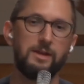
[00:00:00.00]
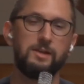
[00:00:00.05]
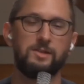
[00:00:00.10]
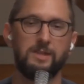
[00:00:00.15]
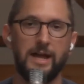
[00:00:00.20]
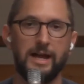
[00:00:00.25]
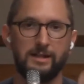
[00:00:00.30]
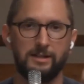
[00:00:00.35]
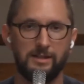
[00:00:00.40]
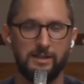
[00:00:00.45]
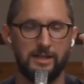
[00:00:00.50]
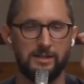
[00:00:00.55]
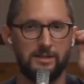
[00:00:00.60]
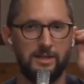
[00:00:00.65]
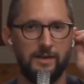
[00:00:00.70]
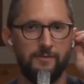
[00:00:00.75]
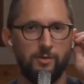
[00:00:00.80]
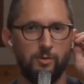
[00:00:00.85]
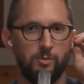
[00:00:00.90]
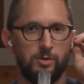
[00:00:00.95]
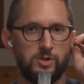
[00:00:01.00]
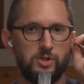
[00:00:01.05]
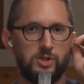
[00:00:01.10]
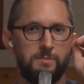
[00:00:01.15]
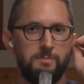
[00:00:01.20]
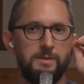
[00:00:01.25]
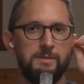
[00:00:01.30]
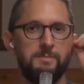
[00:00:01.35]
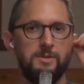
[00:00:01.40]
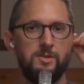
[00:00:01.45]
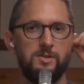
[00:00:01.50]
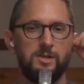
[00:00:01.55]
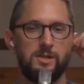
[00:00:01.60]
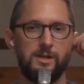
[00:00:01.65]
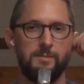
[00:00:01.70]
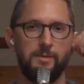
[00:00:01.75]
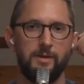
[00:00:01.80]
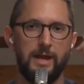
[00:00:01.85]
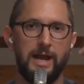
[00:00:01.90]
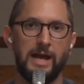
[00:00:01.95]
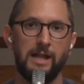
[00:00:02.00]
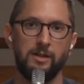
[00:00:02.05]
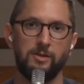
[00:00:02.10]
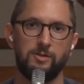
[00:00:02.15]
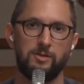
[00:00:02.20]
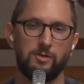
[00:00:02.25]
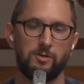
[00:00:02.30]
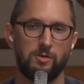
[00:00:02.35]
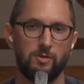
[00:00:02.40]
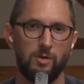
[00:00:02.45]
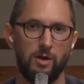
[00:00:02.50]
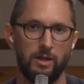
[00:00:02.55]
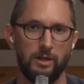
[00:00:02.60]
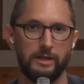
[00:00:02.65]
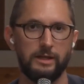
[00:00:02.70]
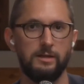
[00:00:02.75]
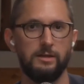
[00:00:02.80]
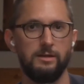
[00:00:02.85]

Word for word: exactly, that devil worshipping music about Aleister Crowley,